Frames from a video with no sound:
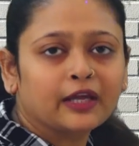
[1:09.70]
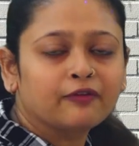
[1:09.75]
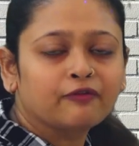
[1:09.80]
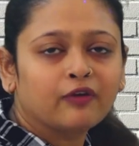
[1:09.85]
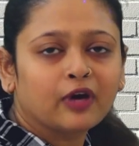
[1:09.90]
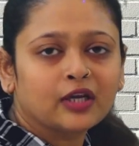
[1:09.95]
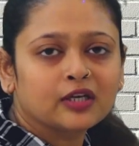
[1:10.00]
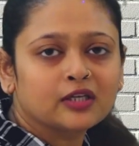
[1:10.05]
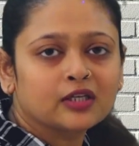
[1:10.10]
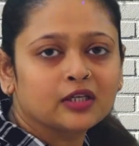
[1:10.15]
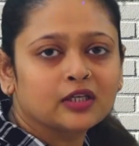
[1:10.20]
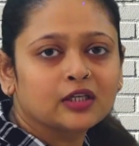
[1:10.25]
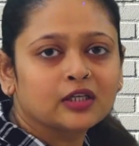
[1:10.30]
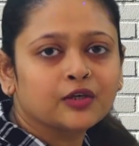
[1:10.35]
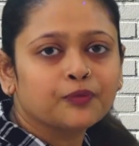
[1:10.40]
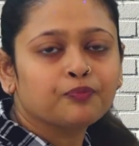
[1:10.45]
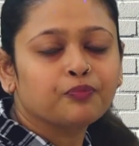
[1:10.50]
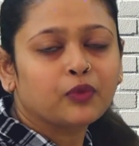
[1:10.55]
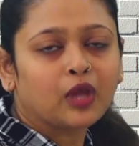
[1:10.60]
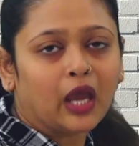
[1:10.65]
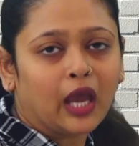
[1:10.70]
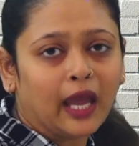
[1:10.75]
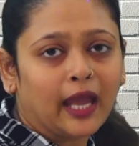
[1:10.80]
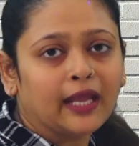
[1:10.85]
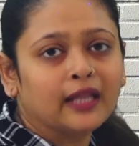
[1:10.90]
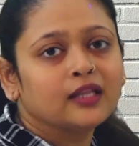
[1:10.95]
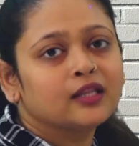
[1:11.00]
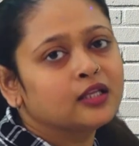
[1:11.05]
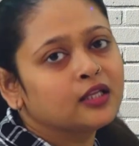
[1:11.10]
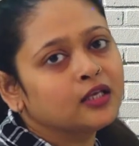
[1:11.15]
and white color
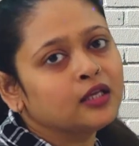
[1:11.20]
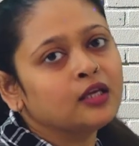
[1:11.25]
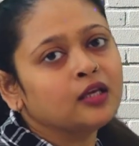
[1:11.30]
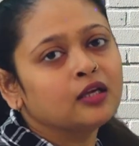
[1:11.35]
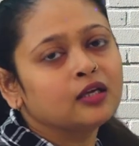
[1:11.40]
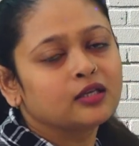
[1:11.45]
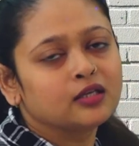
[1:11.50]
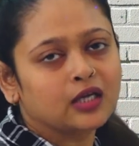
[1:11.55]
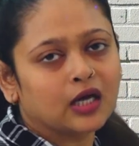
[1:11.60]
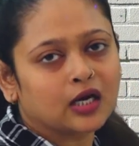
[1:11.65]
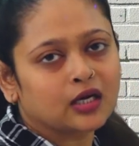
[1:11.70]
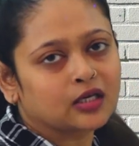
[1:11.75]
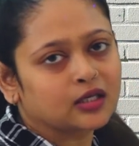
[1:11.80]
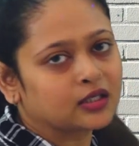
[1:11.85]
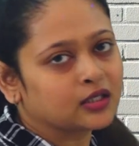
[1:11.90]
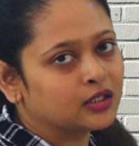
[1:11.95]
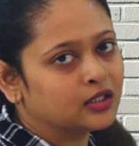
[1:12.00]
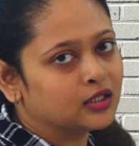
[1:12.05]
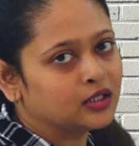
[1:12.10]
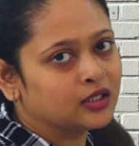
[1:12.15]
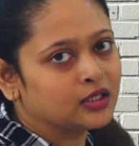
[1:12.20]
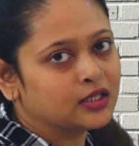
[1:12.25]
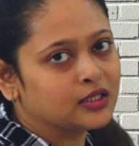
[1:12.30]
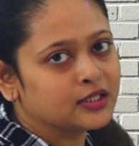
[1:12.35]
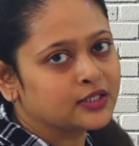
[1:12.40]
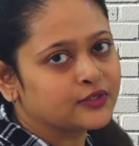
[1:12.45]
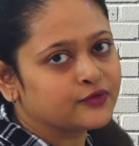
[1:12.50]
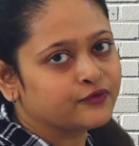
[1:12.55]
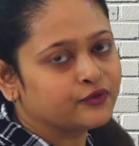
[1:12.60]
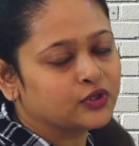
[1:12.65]
and the darker color in
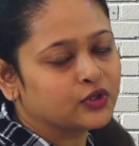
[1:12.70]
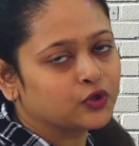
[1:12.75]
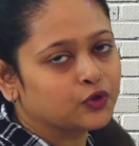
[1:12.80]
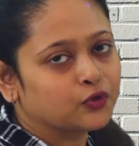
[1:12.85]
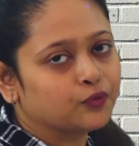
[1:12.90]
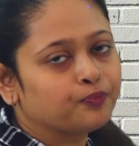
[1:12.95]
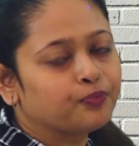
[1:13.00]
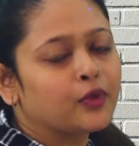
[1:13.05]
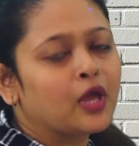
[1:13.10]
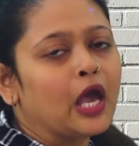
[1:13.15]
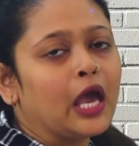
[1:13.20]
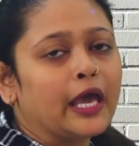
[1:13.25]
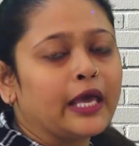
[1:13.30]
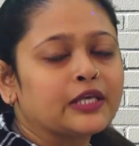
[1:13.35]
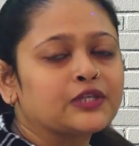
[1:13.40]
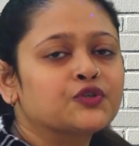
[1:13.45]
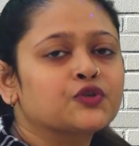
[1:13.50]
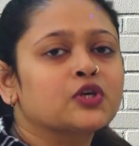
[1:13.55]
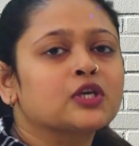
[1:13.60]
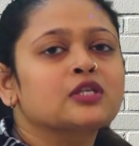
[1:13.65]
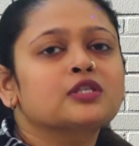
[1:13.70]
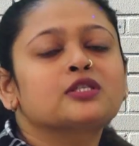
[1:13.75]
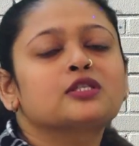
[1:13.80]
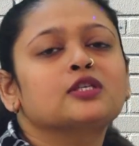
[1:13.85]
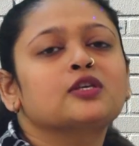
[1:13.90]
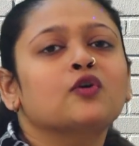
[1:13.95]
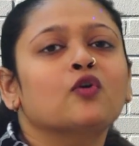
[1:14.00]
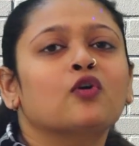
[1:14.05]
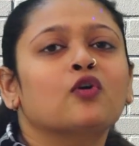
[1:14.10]
this video. As you can see